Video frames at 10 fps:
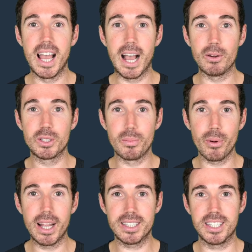how to
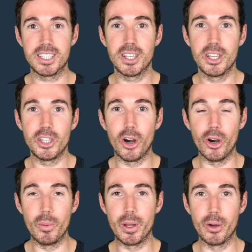practice
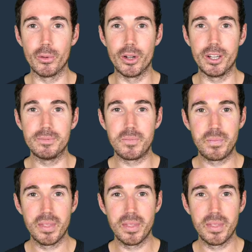your uphill running.